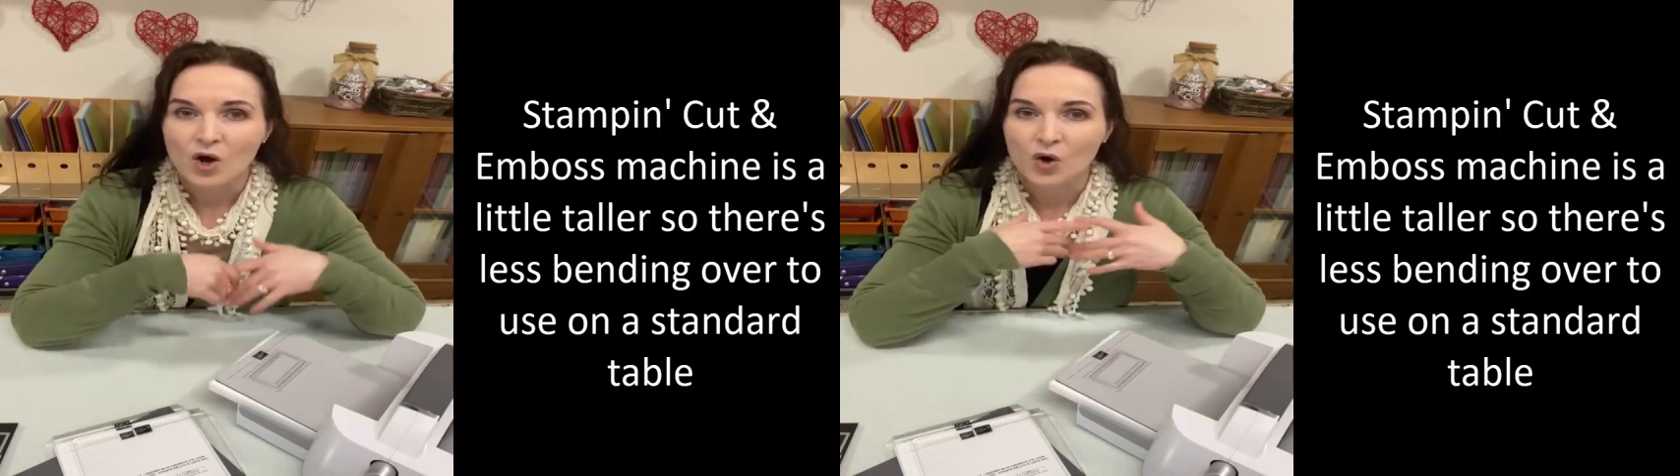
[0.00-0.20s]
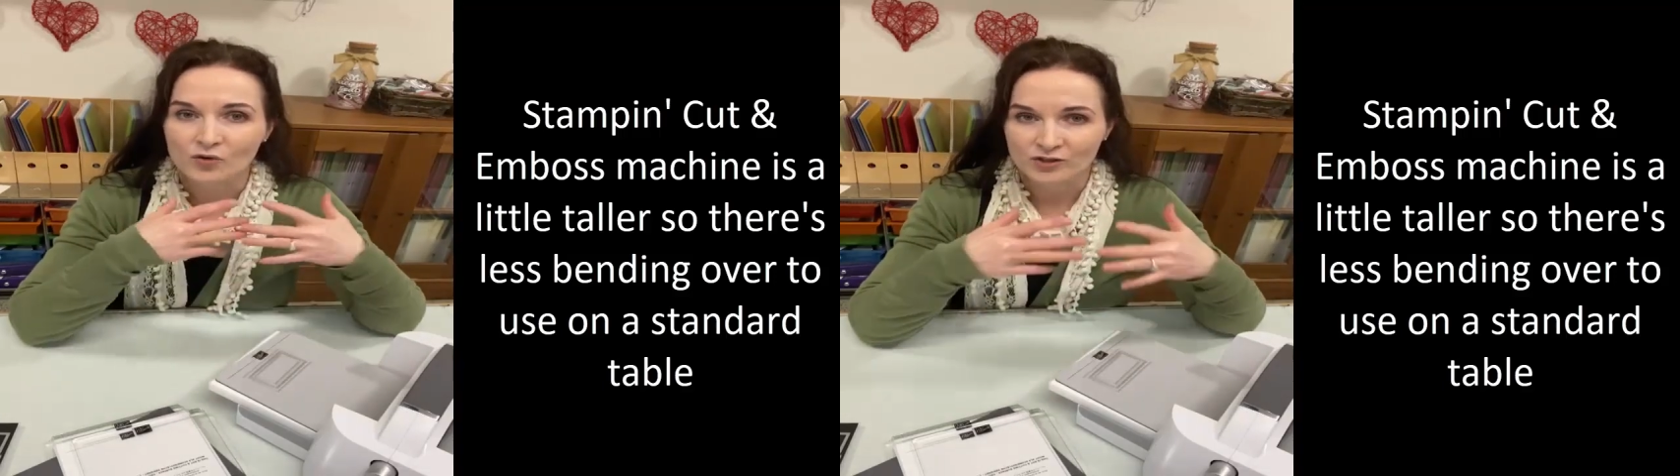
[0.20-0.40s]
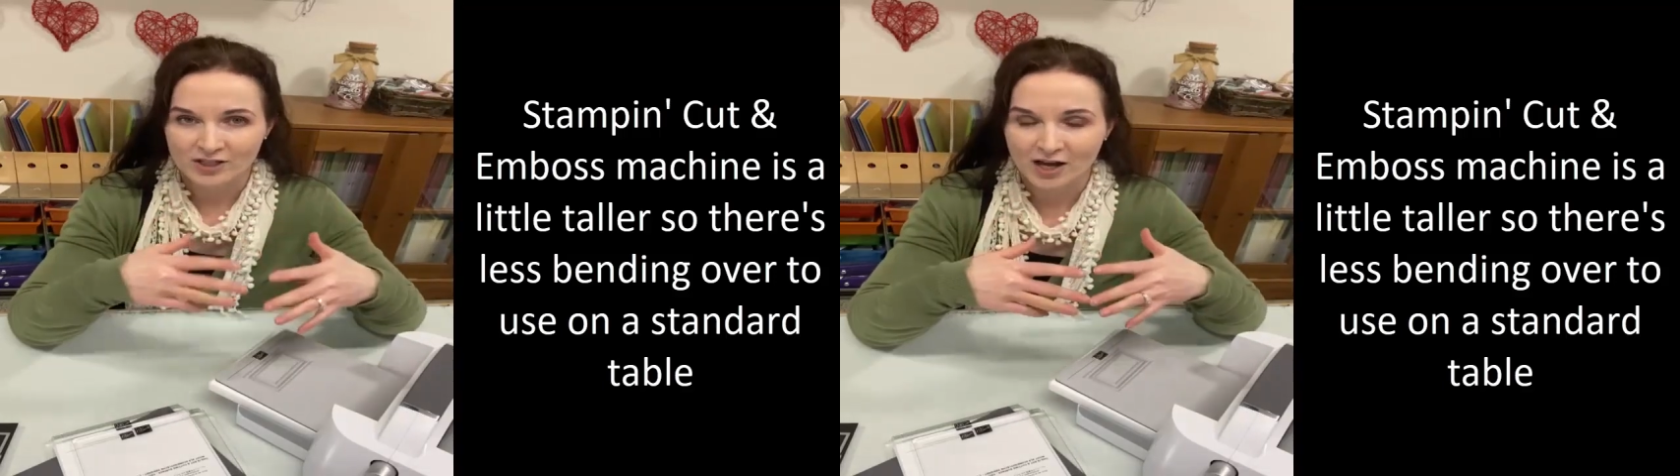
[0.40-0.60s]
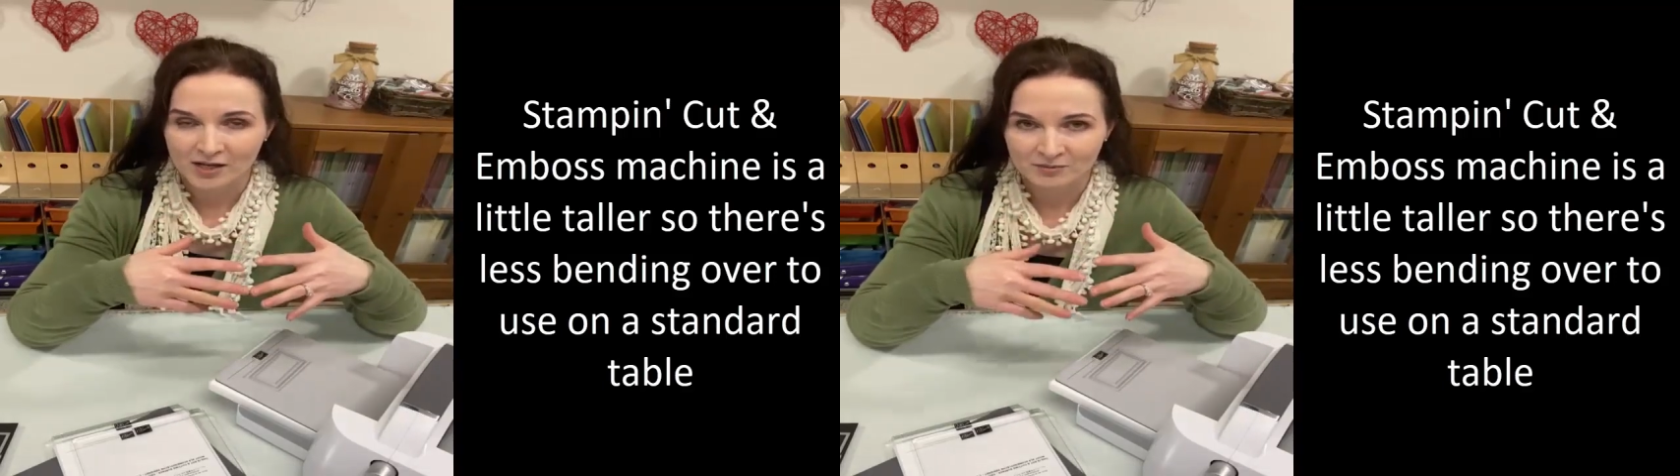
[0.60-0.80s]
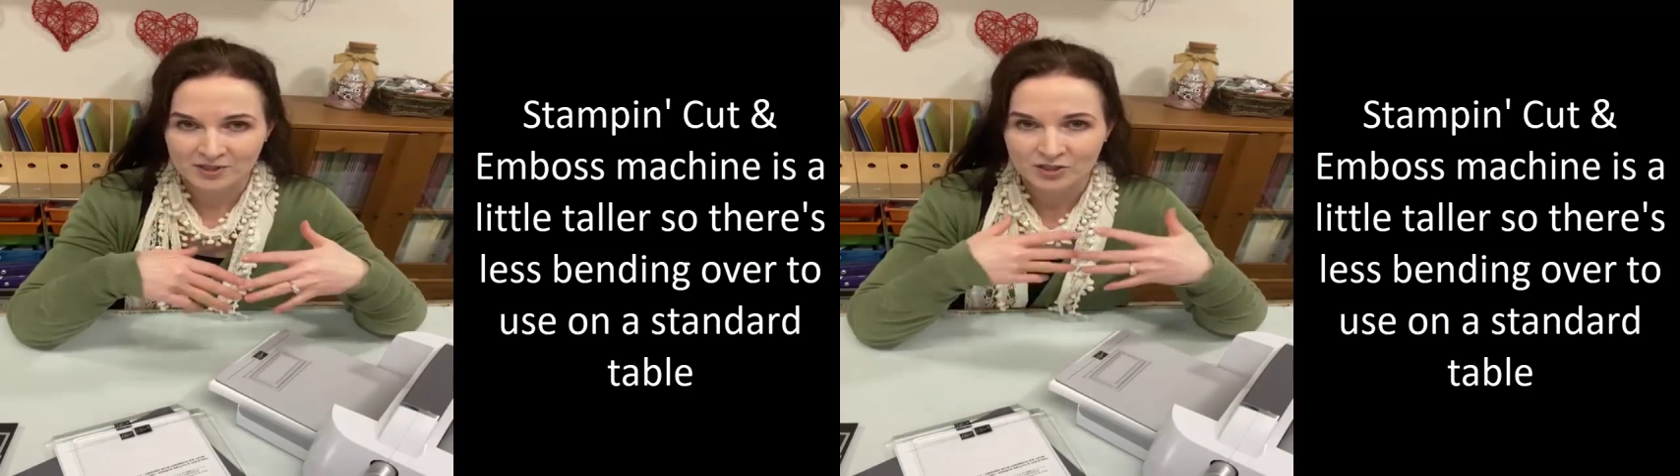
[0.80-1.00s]
over
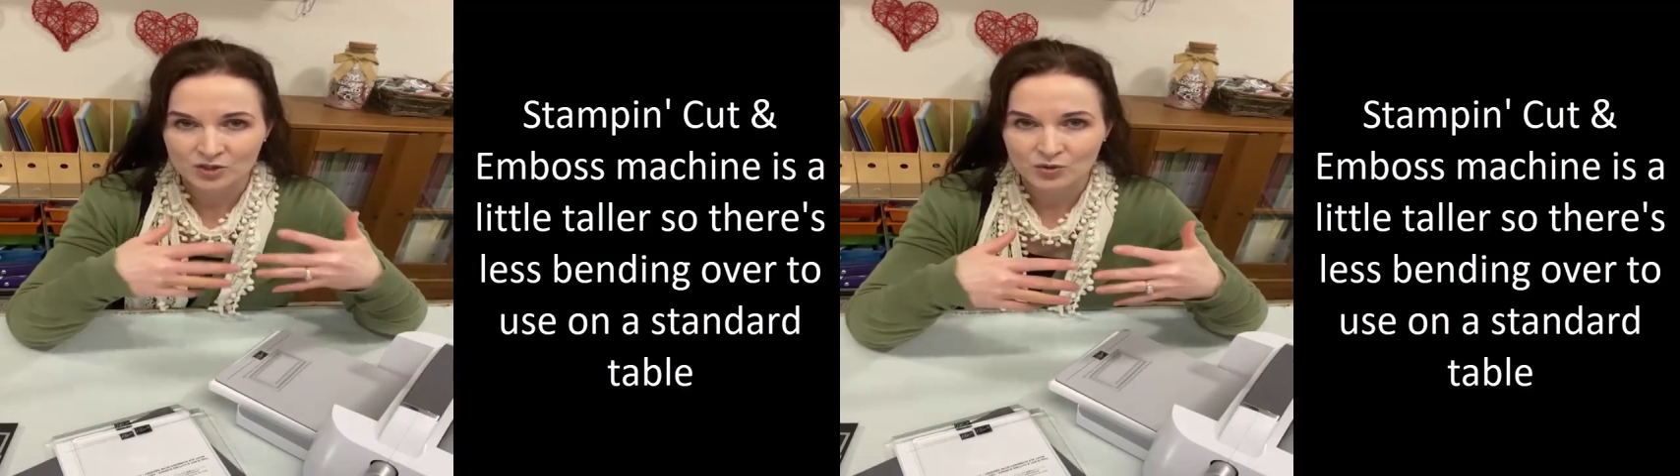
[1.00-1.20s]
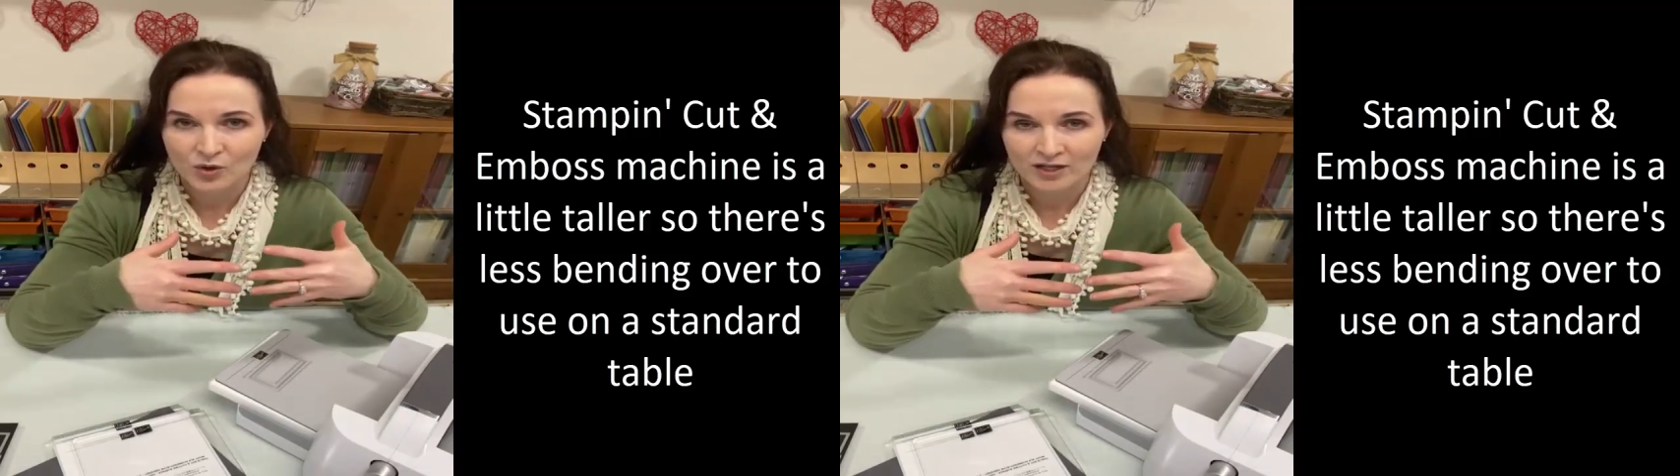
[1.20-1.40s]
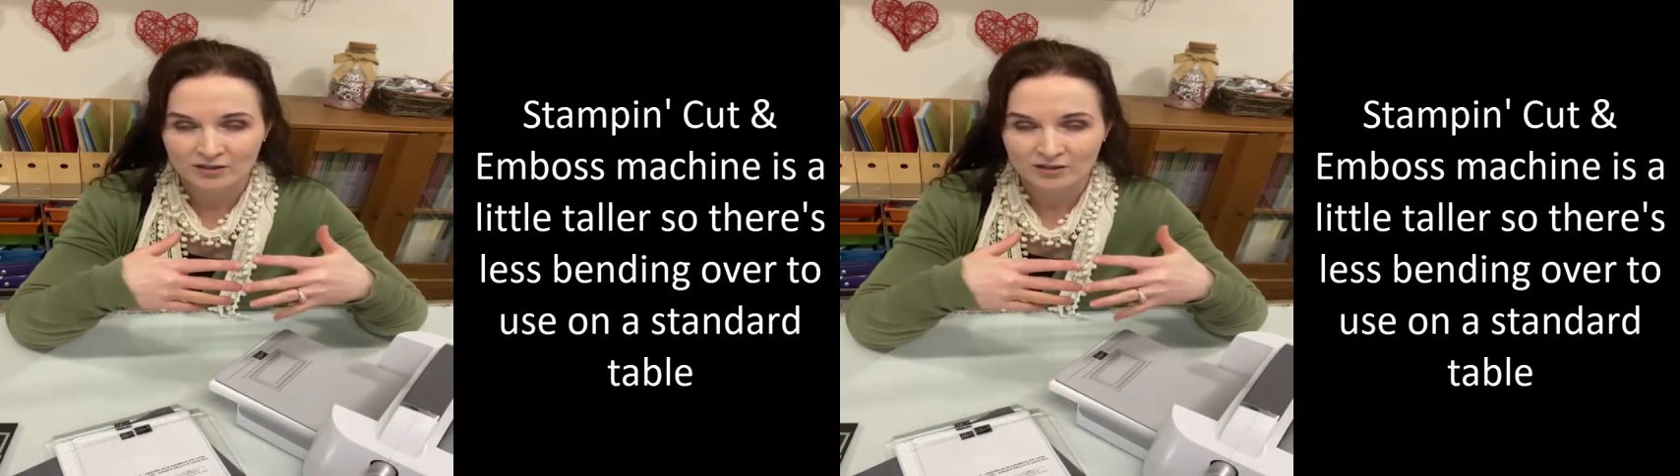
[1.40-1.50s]
time. I do quite